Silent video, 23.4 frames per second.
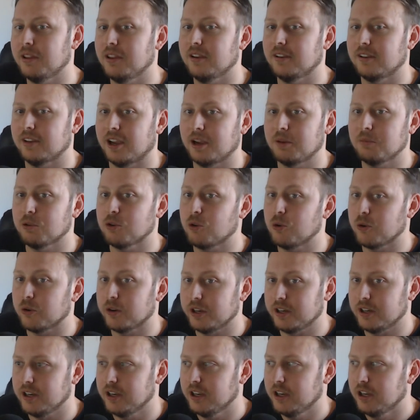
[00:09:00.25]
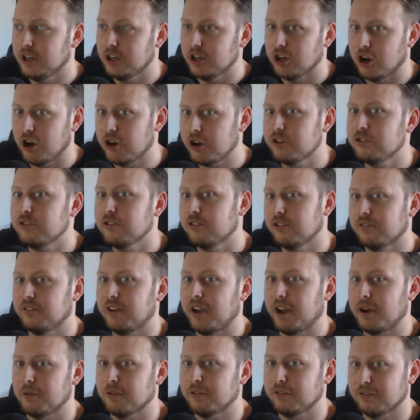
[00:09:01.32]
the time recording hundreds of
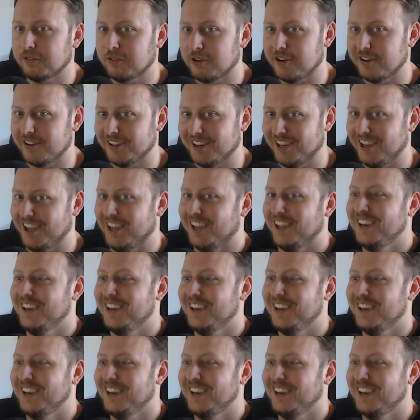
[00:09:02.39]
hours of content,